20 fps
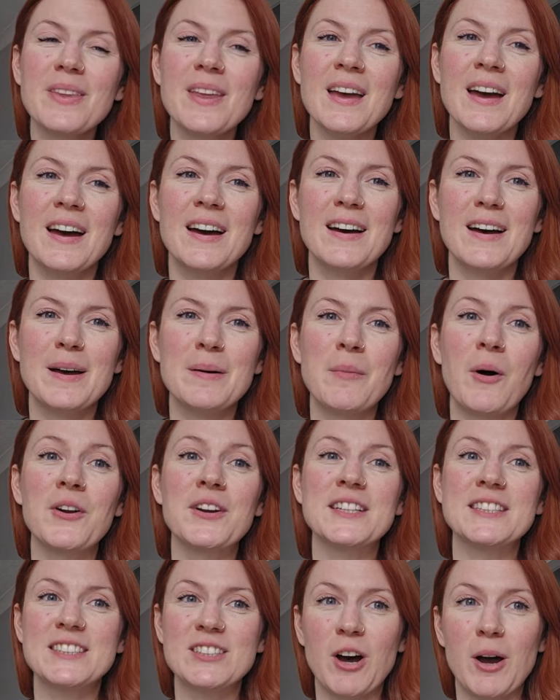um, on
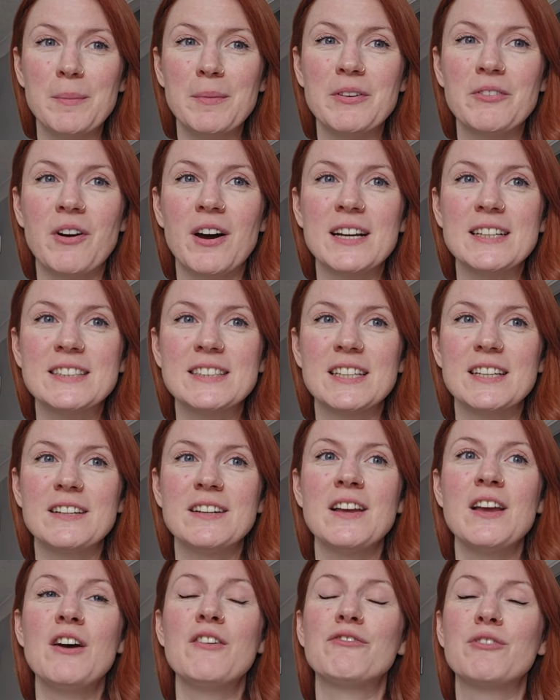assignment writing
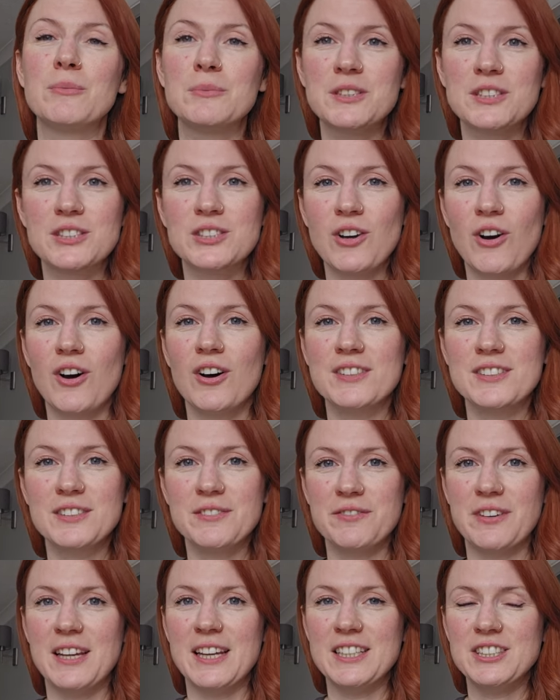from start to
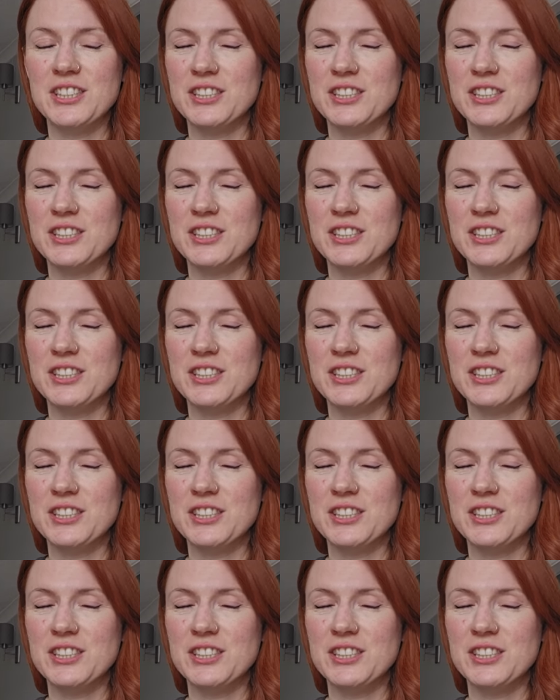finish.